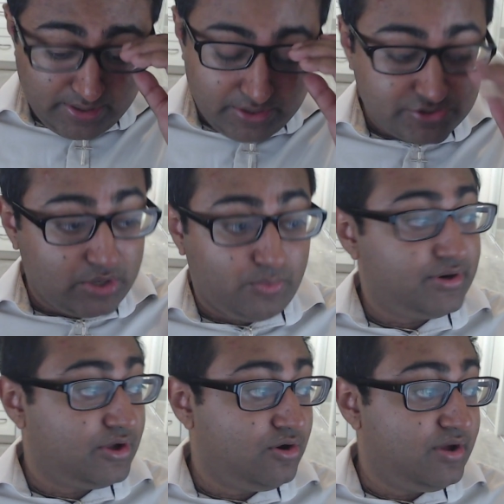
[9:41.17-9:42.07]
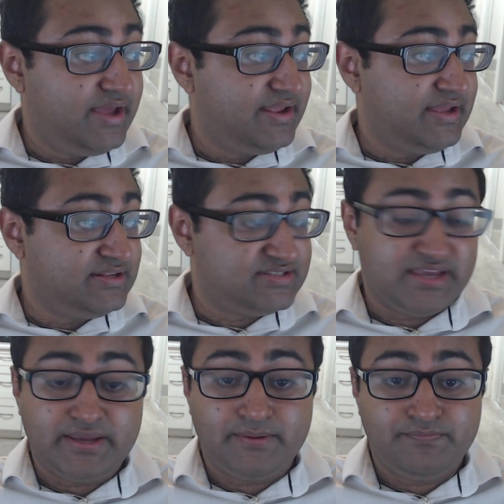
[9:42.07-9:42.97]
So I want to go ahead and
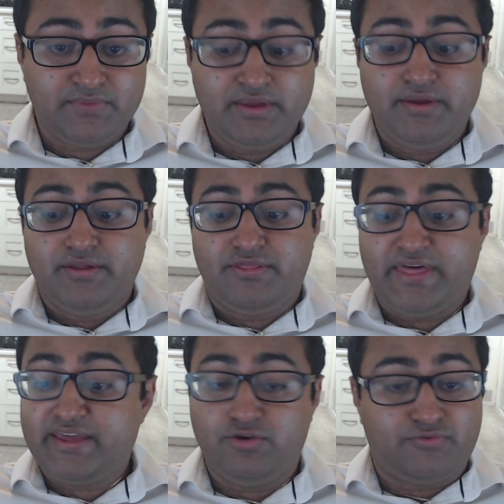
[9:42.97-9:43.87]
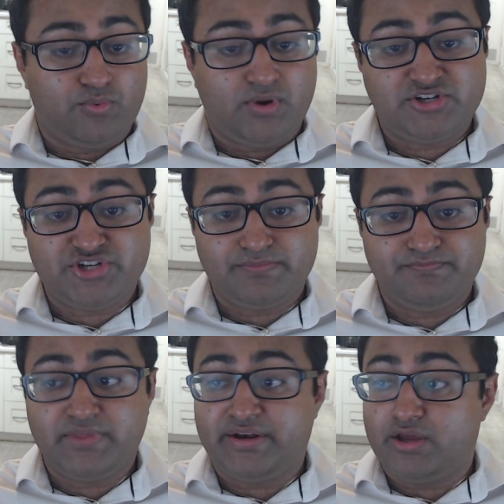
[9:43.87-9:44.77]
say thank you for watching
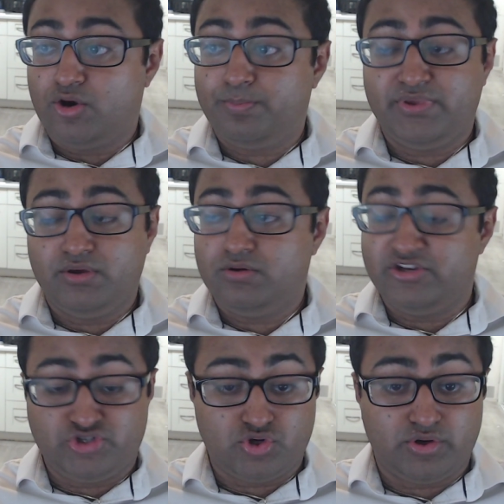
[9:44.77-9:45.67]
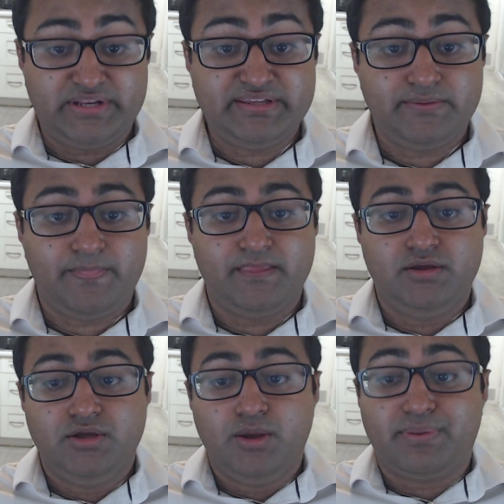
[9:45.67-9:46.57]
and I hope you enjoyed.
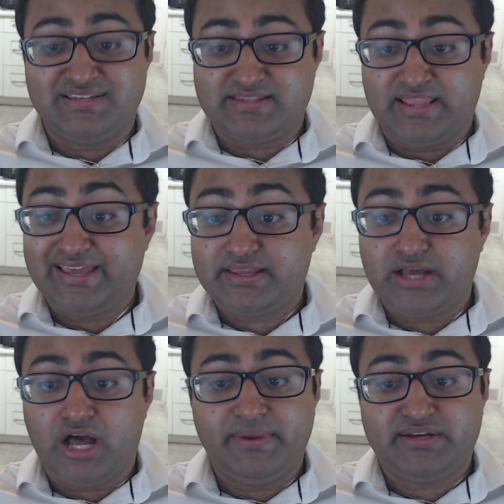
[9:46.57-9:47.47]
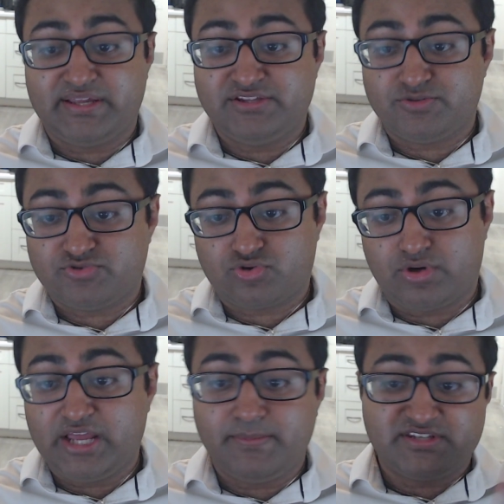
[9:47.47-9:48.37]
Please like, comment, and
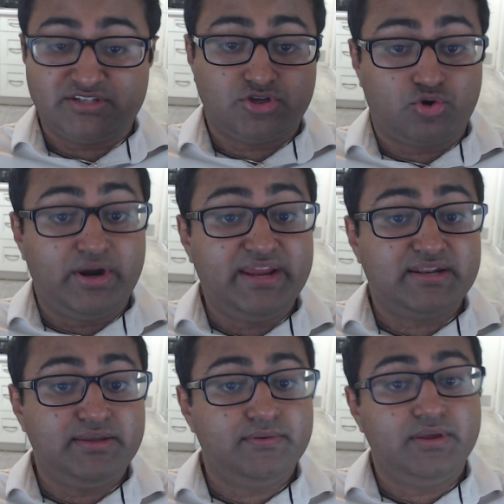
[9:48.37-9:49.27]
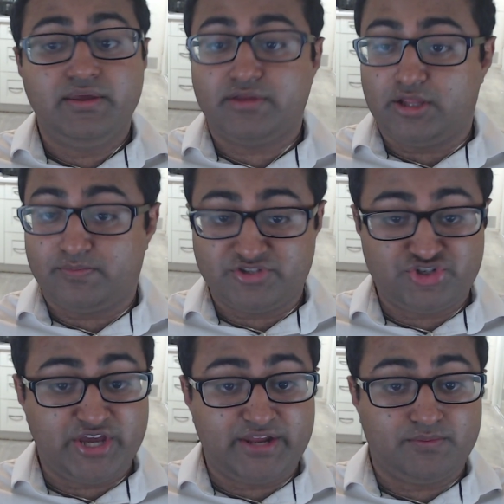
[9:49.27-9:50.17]
subscribe as it greatly helps the
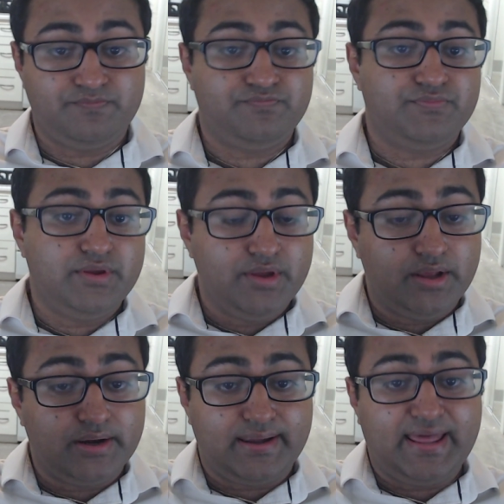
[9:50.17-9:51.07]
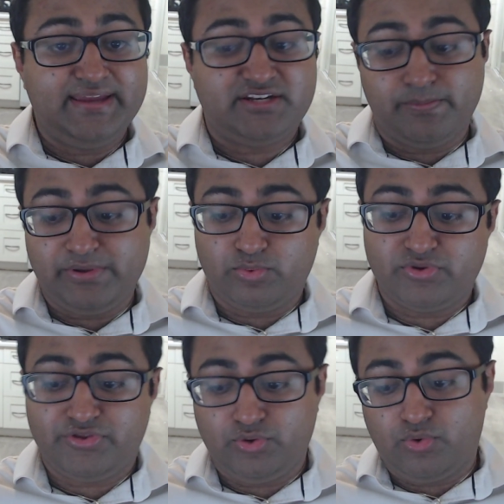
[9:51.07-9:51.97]
channel. Like to be
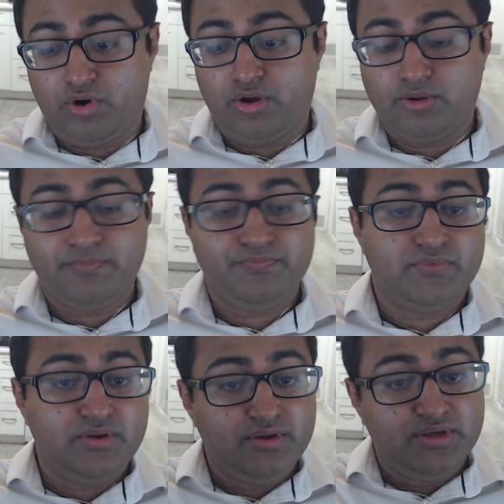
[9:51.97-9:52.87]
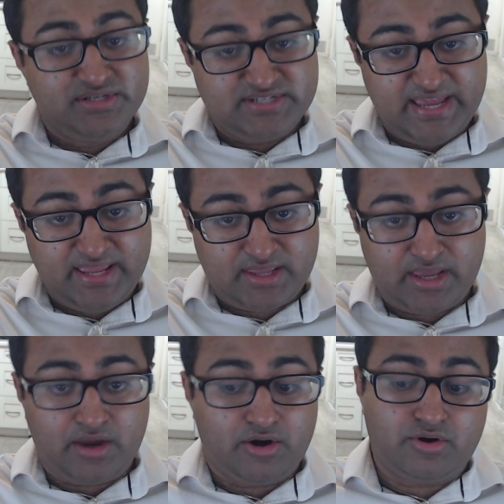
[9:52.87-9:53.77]
with you all. Take
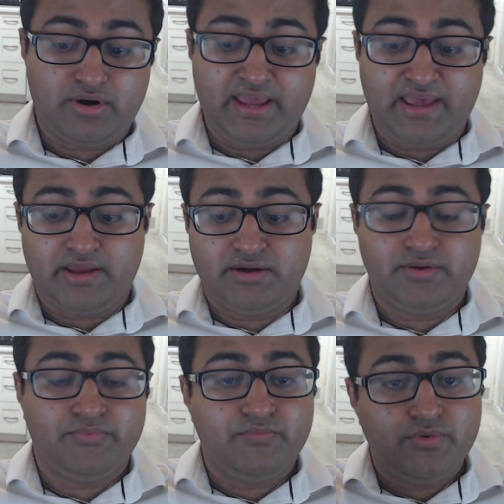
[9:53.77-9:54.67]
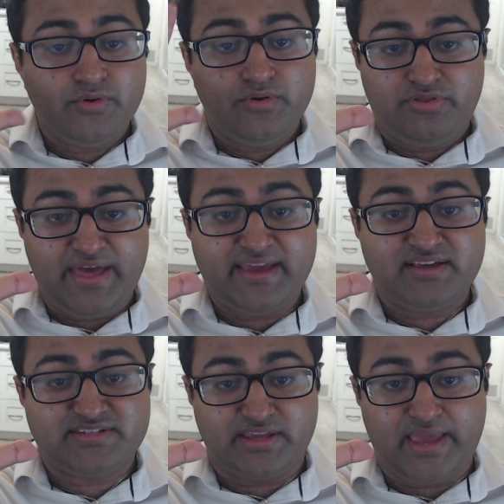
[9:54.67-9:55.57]
care and
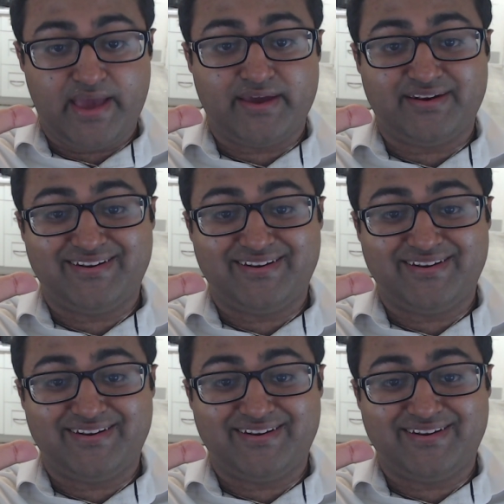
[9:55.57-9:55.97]
thanks again.